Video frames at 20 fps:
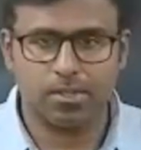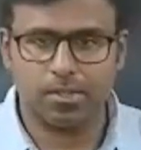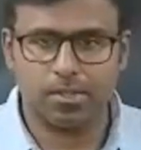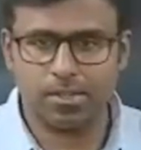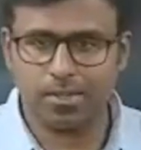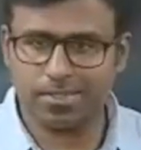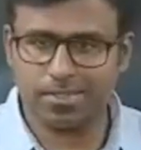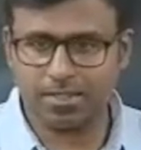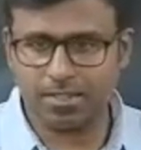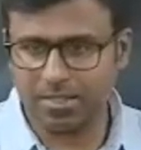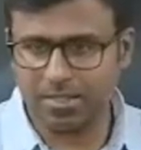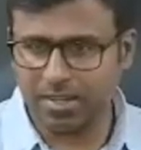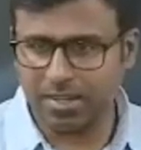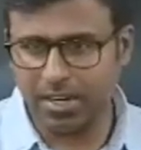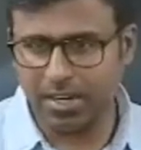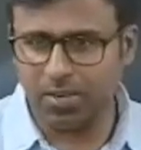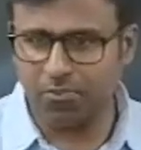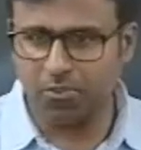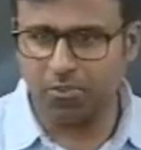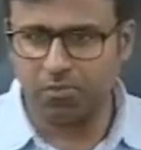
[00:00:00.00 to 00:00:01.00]
Is this
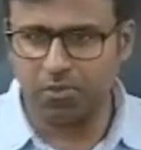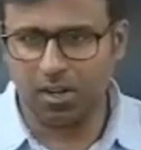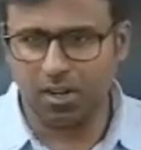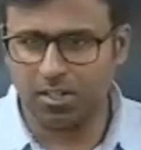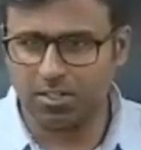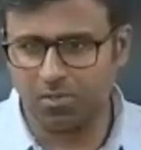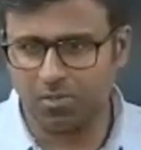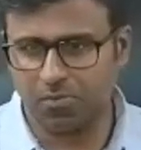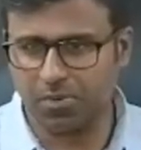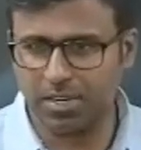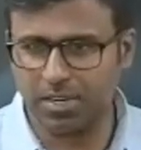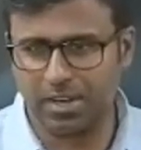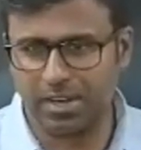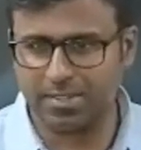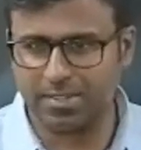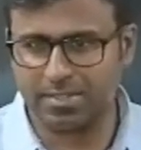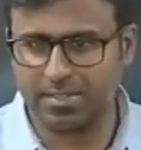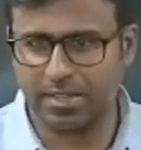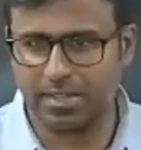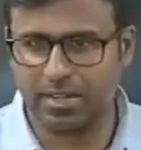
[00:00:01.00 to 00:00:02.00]
kind of a philosophical
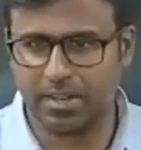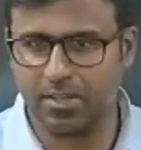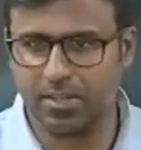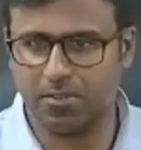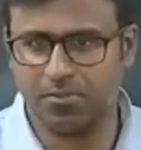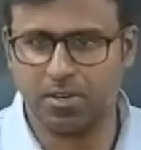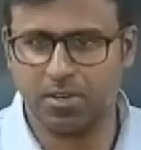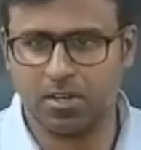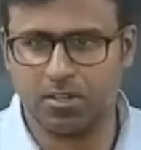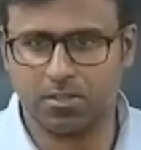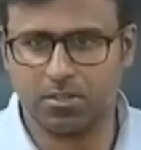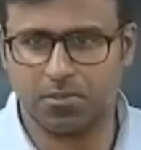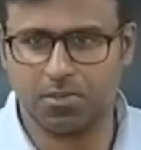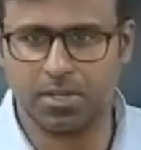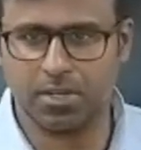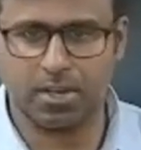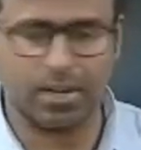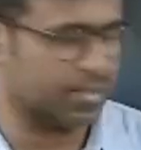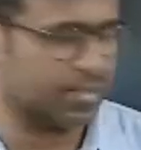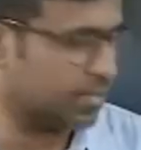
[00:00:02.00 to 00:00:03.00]
essay? La?
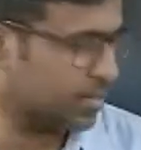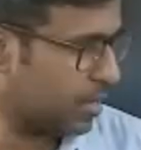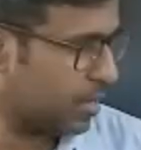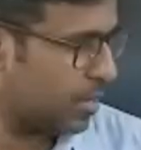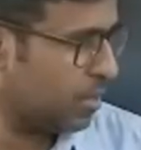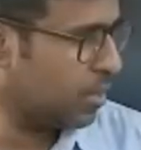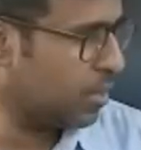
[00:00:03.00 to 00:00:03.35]
Philosophical essay.